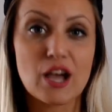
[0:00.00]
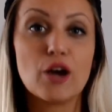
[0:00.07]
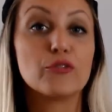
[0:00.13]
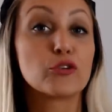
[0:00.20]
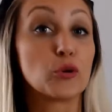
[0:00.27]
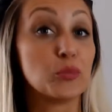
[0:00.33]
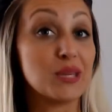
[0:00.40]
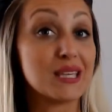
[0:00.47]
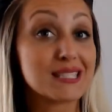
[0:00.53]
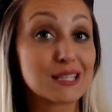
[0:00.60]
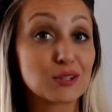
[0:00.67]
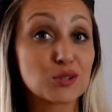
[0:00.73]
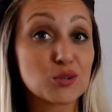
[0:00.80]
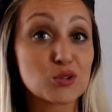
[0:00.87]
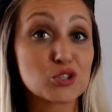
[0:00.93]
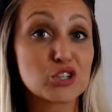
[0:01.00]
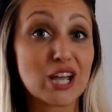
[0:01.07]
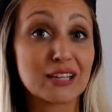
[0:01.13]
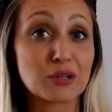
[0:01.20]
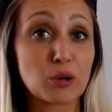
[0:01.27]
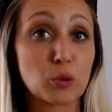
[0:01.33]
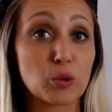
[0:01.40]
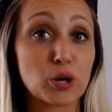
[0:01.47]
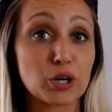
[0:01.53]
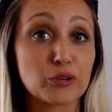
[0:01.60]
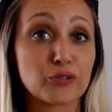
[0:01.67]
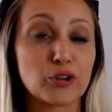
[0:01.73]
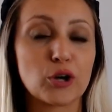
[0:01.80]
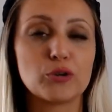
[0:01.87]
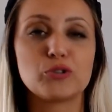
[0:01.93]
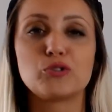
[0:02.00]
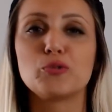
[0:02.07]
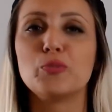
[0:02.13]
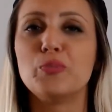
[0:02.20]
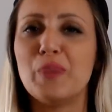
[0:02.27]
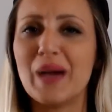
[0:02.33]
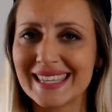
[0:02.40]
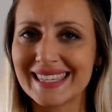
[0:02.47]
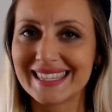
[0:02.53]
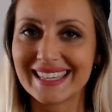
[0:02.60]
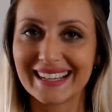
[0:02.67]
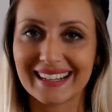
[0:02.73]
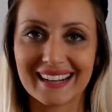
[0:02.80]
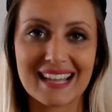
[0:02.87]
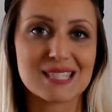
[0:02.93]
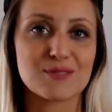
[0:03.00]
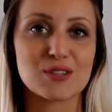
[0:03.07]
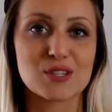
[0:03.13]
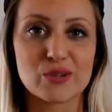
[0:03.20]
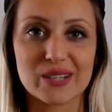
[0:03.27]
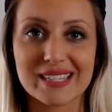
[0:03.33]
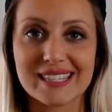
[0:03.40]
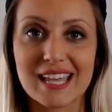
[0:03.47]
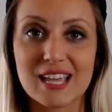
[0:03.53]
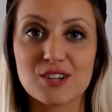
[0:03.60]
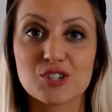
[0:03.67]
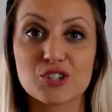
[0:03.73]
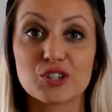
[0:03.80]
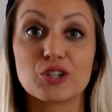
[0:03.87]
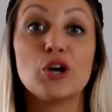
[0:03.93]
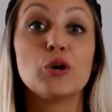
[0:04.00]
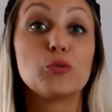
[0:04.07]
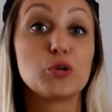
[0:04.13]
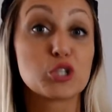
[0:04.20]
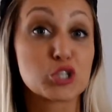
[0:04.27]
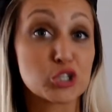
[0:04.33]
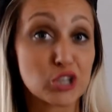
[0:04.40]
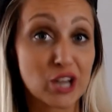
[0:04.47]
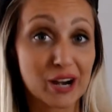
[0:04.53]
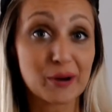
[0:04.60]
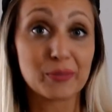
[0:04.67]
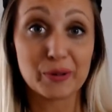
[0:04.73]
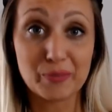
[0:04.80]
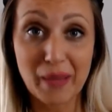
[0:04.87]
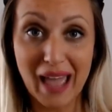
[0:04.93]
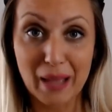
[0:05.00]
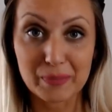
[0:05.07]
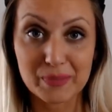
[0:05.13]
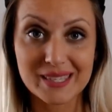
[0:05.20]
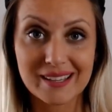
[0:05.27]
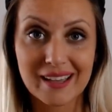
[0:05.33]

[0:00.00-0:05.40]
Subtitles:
From easy-to-use general workflow to best-in-class visualization with shareable maps,